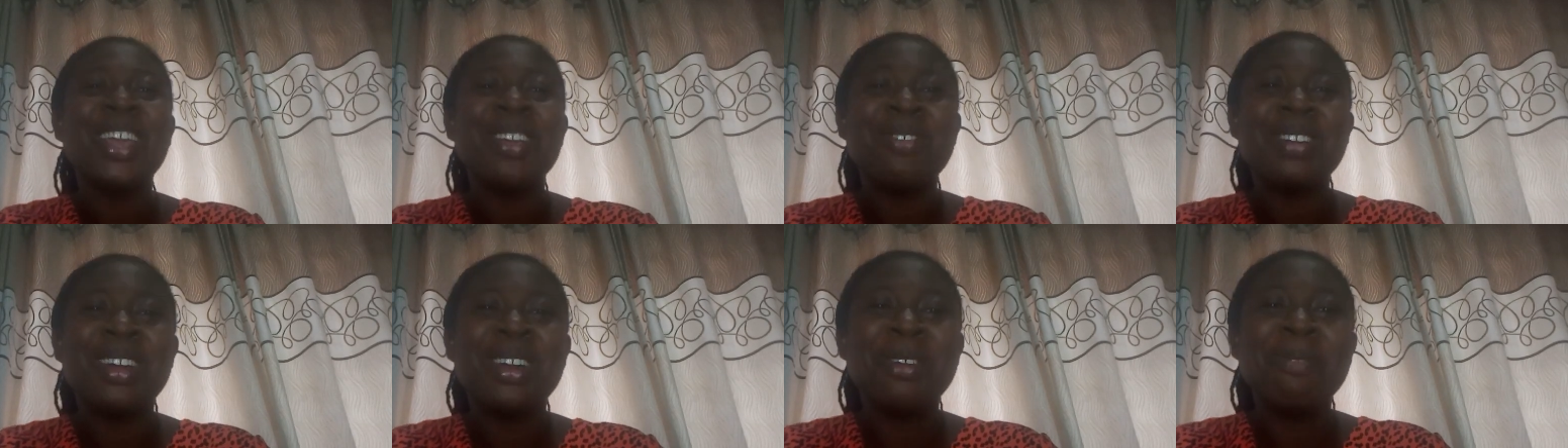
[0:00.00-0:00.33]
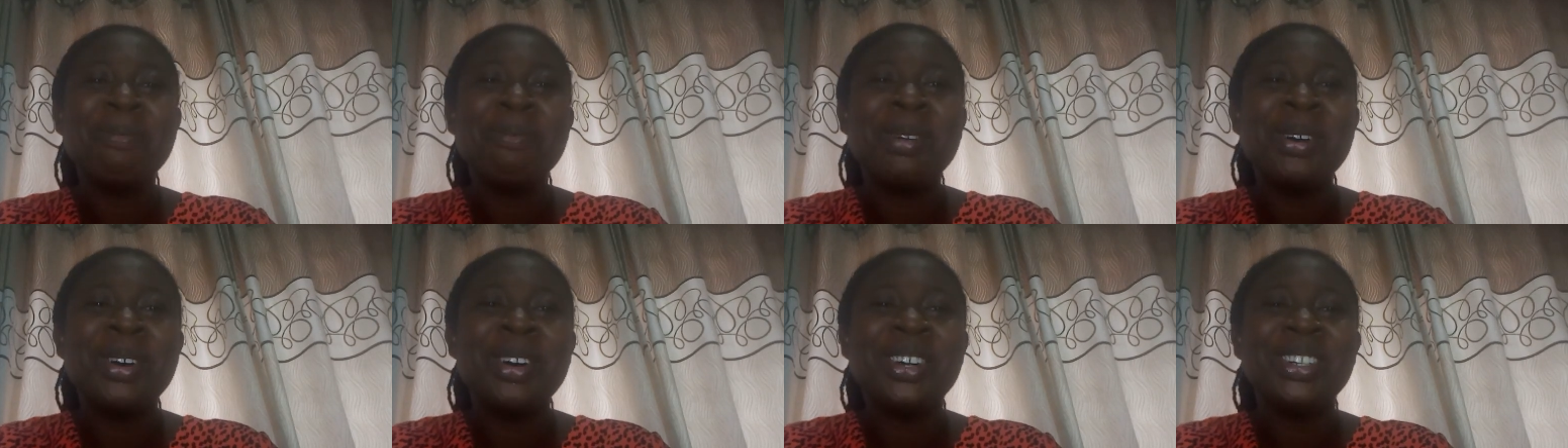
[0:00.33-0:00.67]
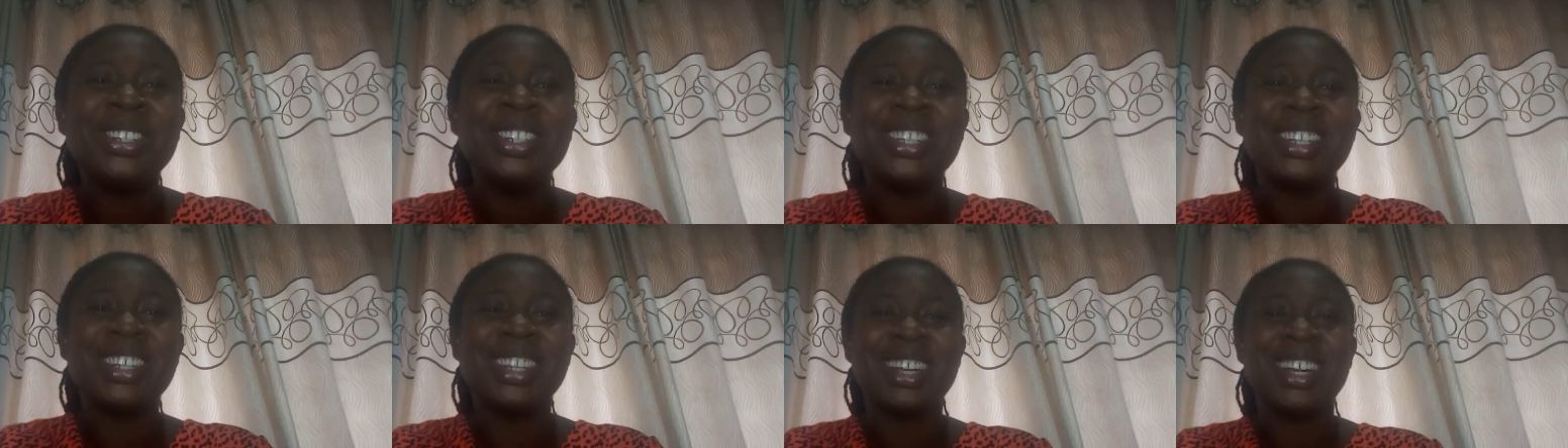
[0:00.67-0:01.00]
you very
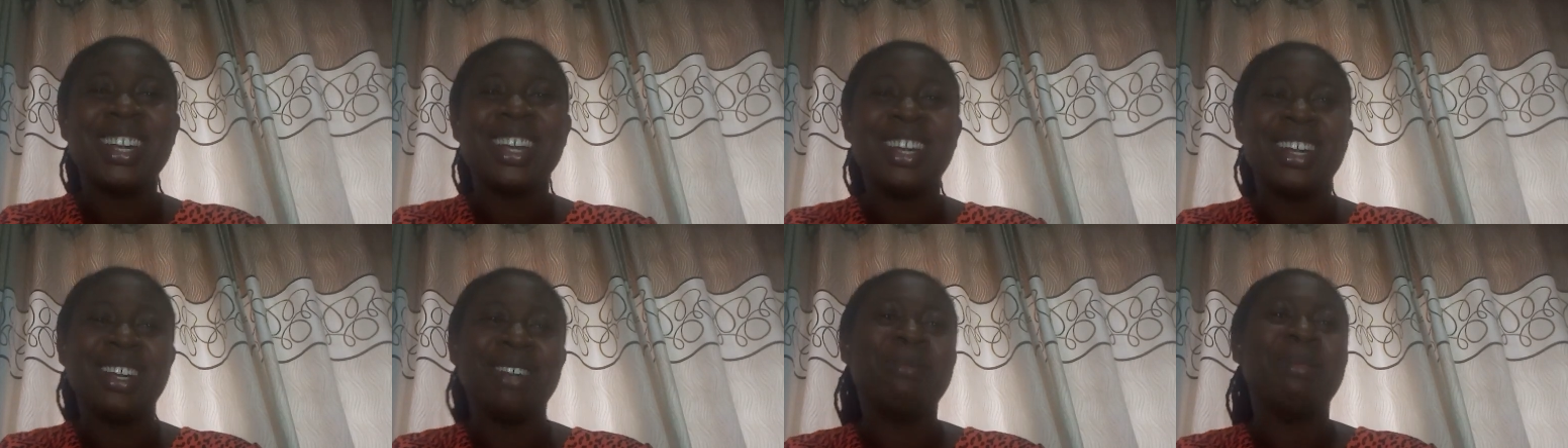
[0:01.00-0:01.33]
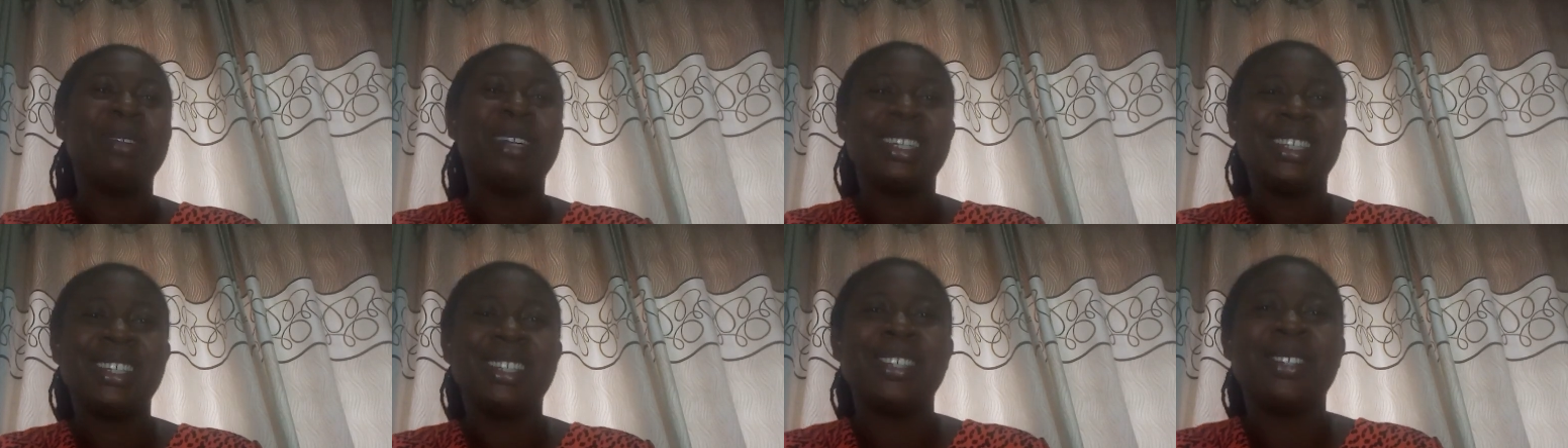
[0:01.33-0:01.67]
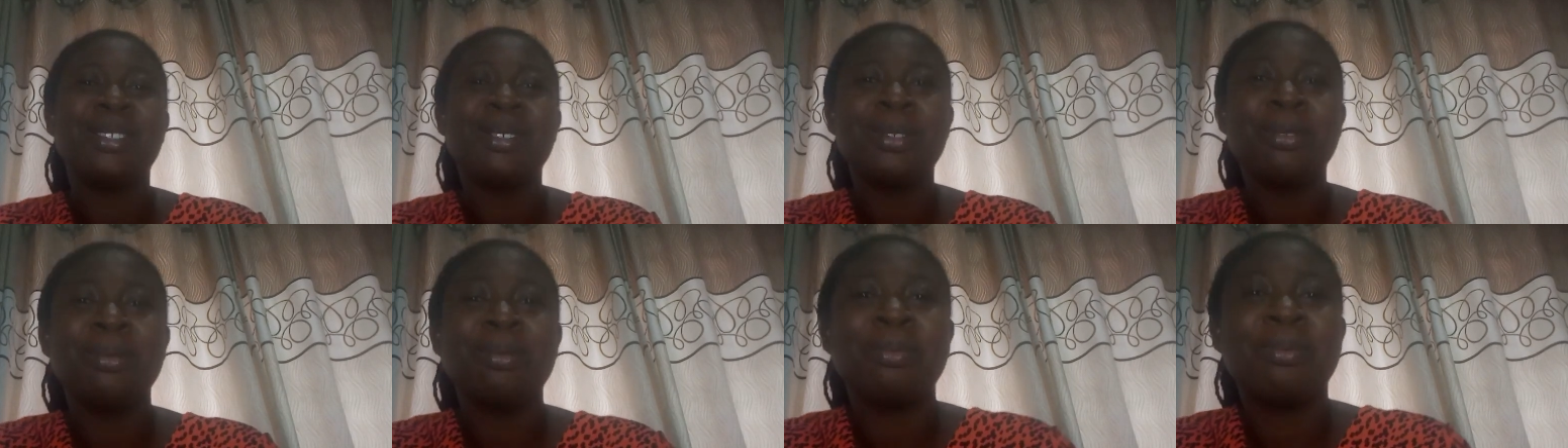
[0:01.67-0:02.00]
much. God bless
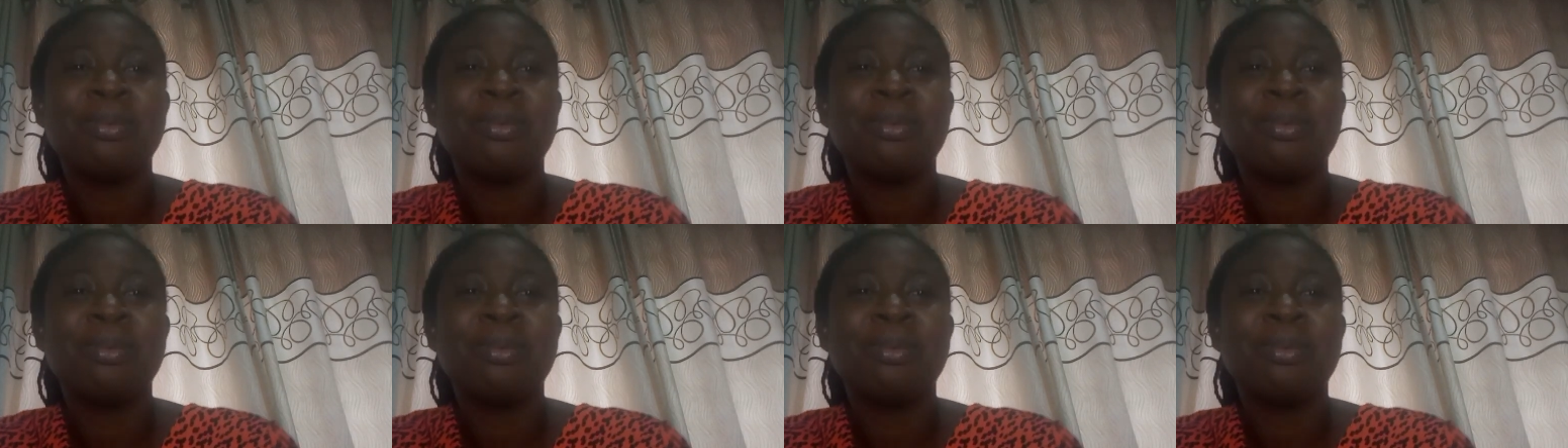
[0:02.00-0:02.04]
you.